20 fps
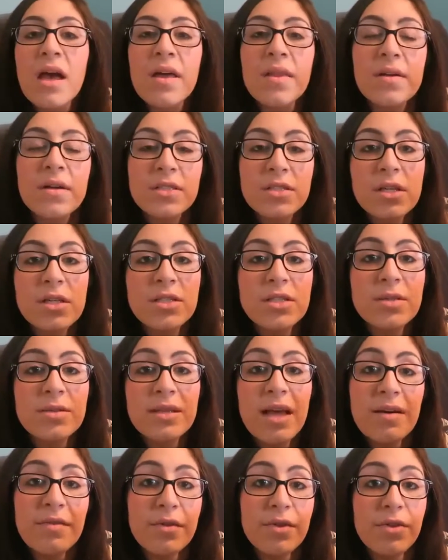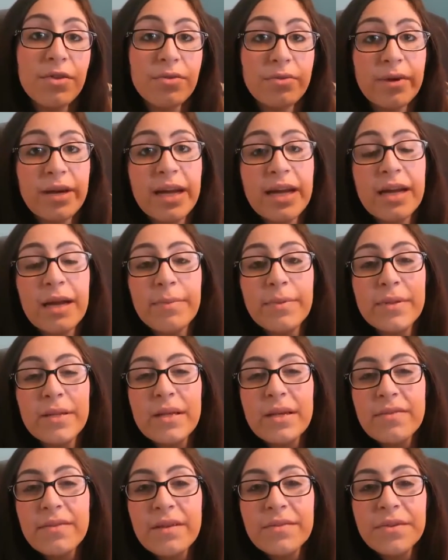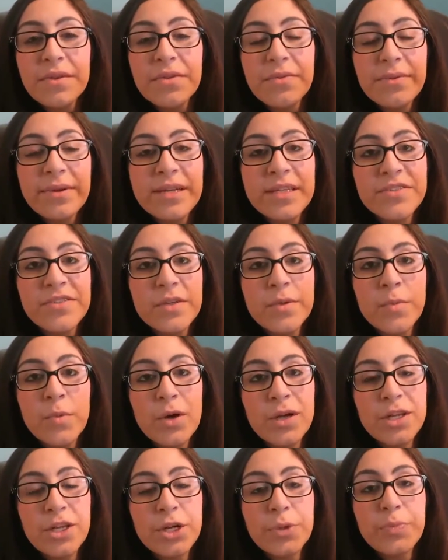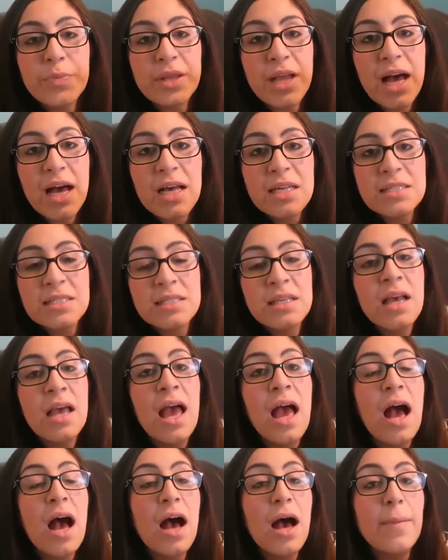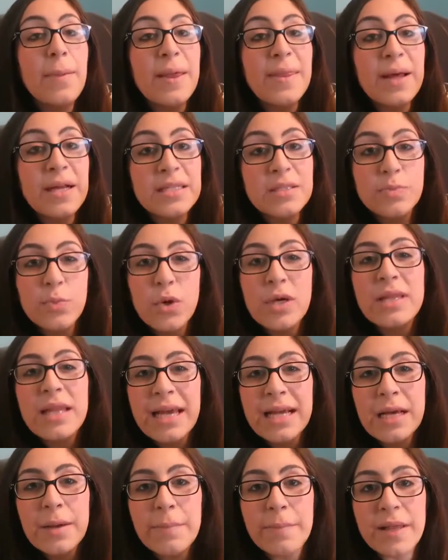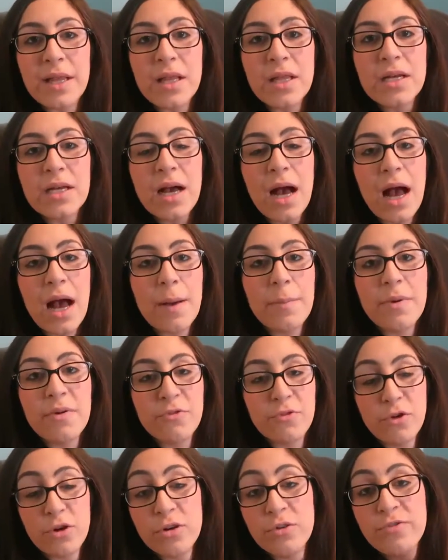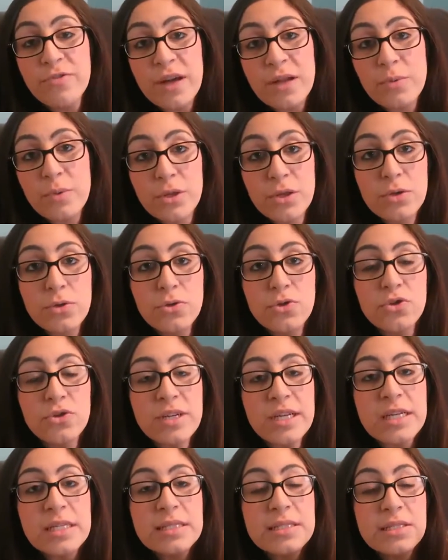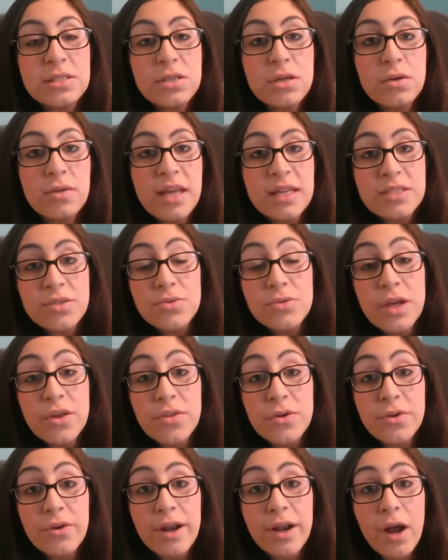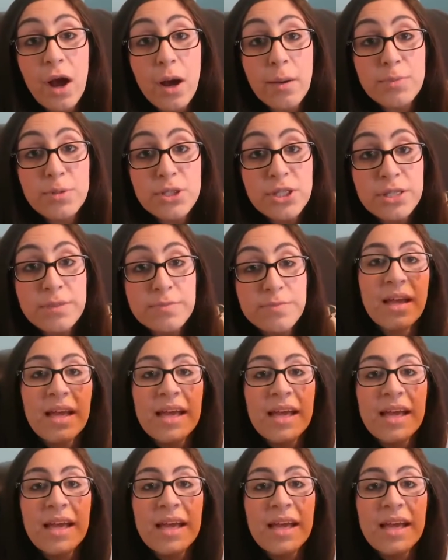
There's also level 3, and I believe level 3 is from 1 year plus. And that's more like a milk, but fortified with nutrients. So that's another great option.